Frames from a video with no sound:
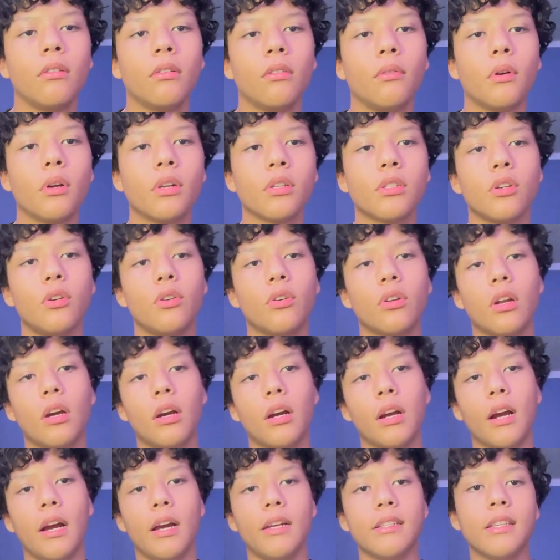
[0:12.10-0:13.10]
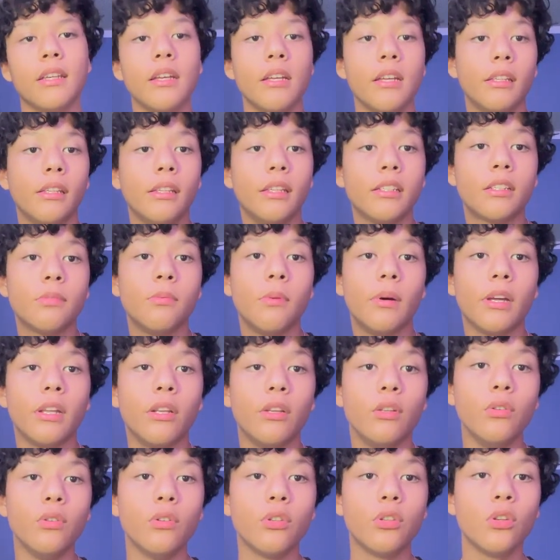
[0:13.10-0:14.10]
what is going on guys this is my
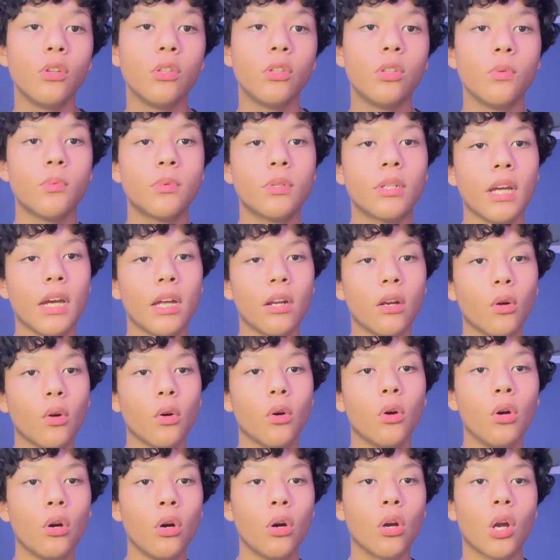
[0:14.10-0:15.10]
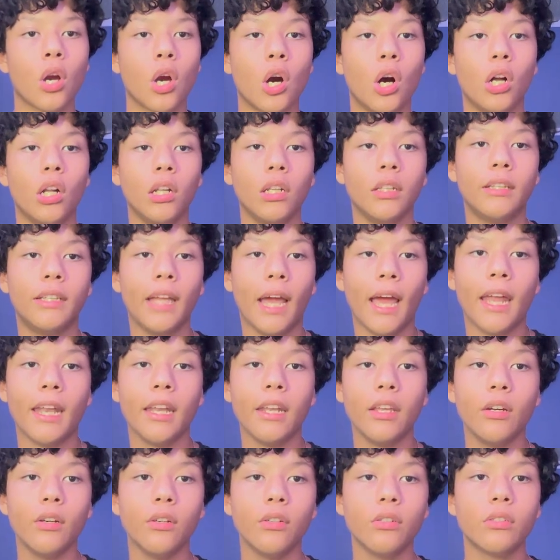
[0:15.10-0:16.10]
new youtube channel called
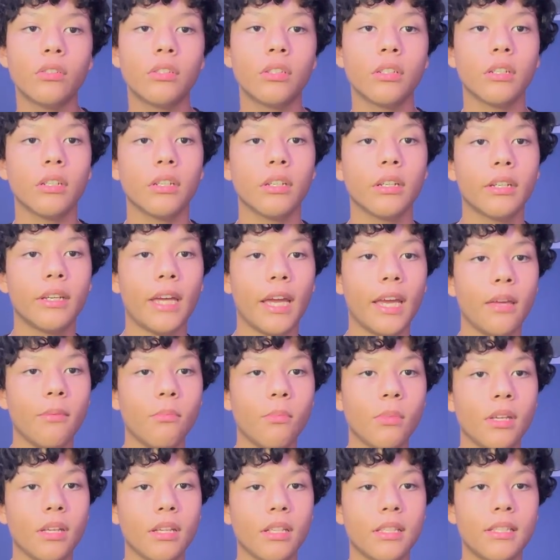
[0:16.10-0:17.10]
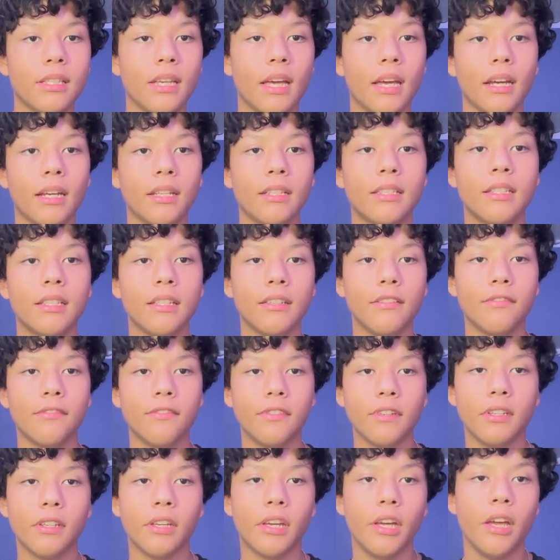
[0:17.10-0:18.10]
daniel's gaming tech
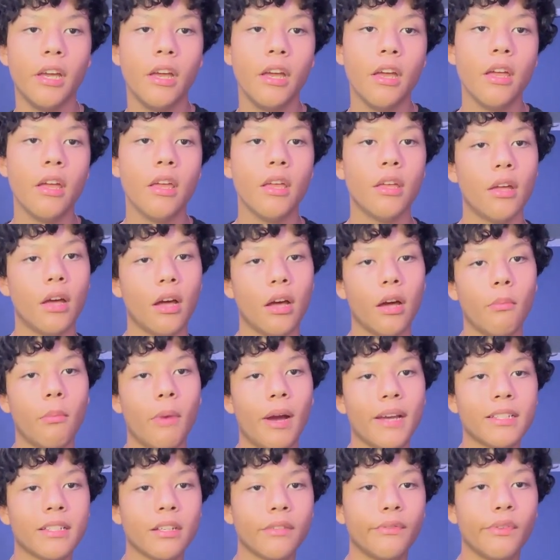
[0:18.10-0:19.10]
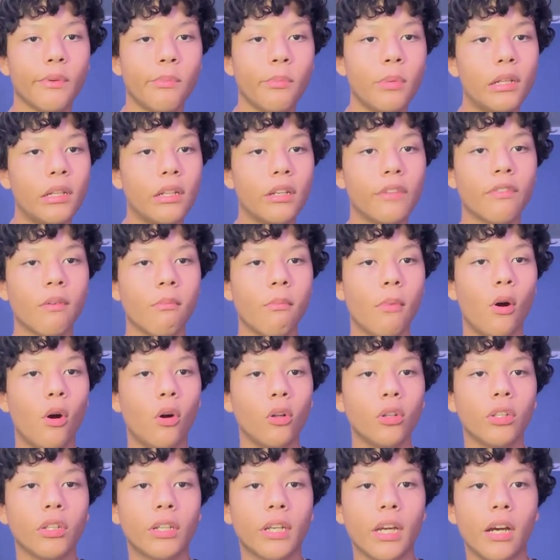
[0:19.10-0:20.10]
tv uh, myself familiar from my
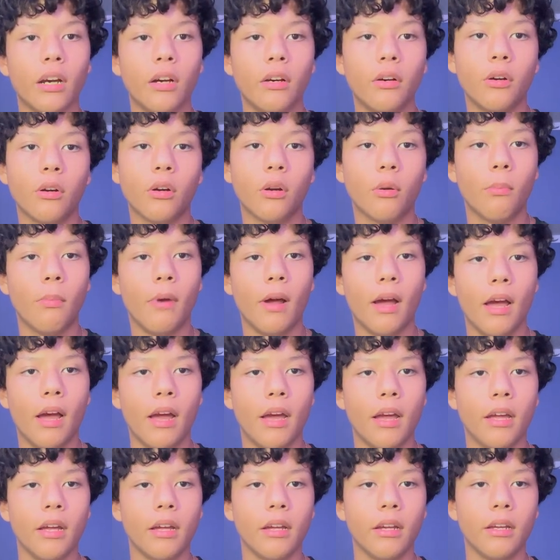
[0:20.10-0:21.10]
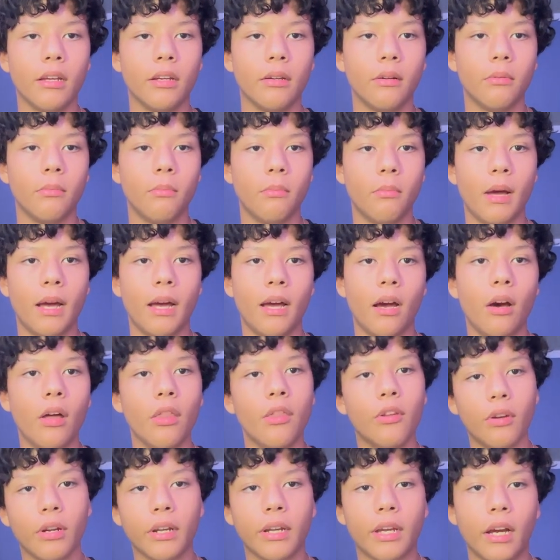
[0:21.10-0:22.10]
old account or my my
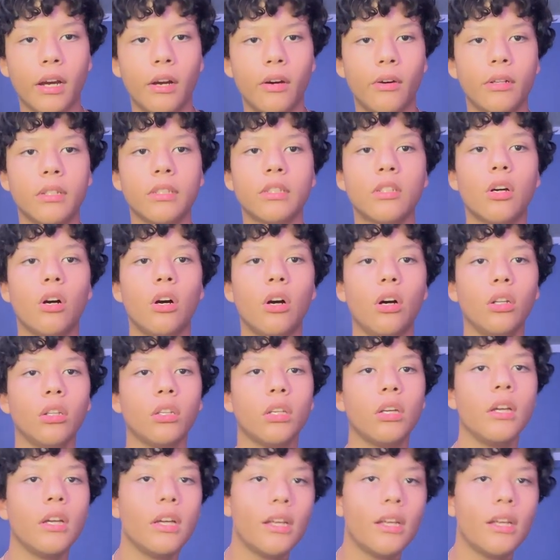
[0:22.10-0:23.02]
other account is called